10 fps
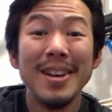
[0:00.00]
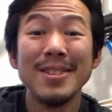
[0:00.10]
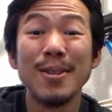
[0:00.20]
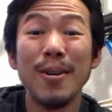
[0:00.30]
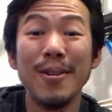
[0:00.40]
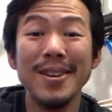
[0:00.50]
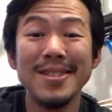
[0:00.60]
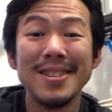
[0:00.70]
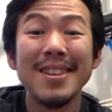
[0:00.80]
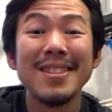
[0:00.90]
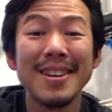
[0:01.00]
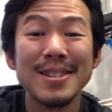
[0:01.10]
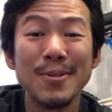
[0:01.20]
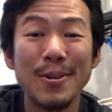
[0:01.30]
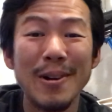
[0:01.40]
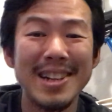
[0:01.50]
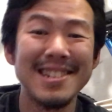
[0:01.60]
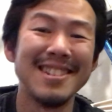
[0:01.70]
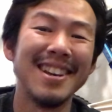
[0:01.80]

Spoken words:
As always, thanks for watching,